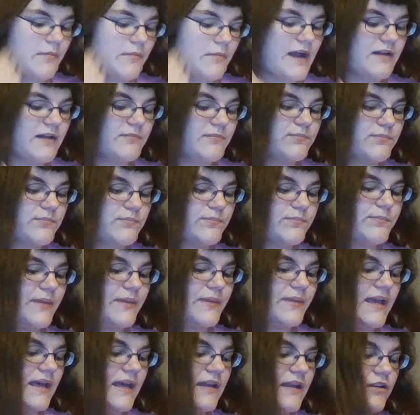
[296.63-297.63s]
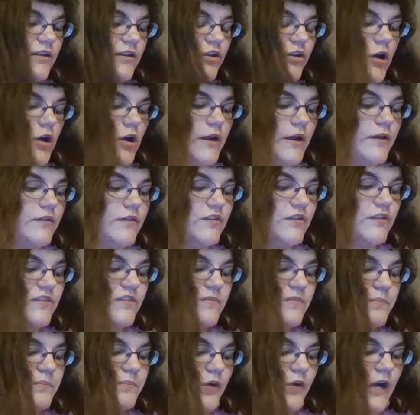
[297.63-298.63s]
might have been during
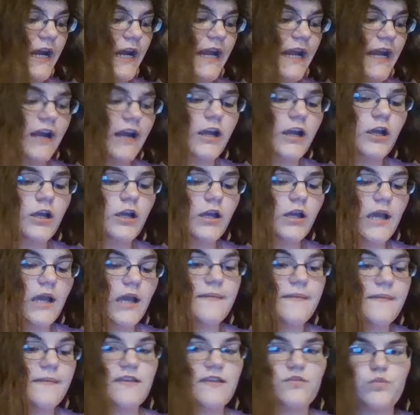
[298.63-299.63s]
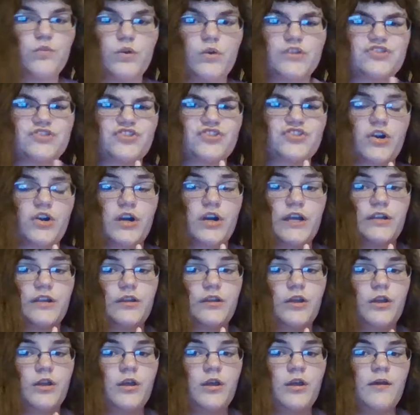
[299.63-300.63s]
spring, and this was
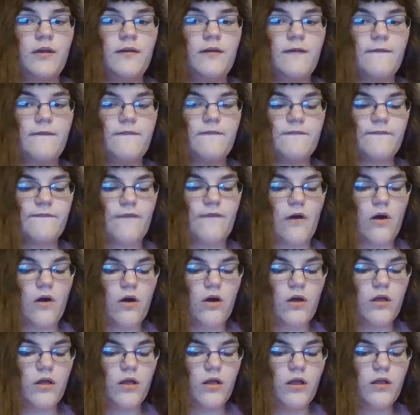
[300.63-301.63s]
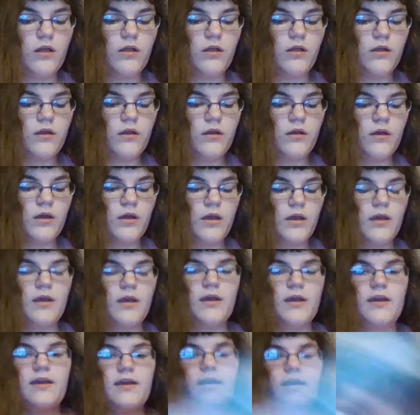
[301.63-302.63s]
during fall.
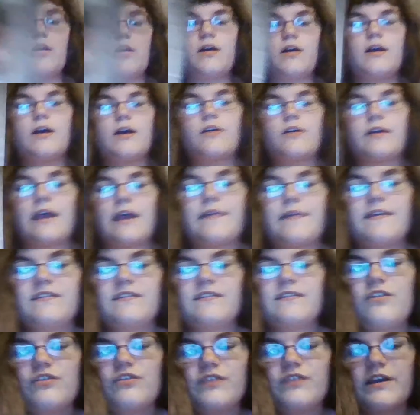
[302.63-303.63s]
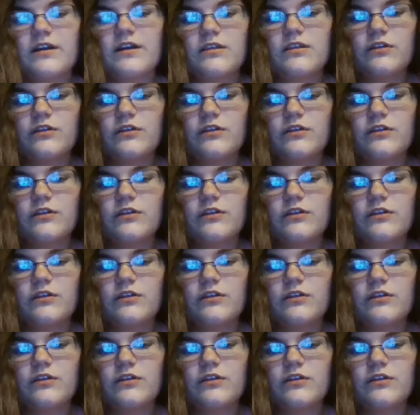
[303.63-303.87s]
Okay, this looks like a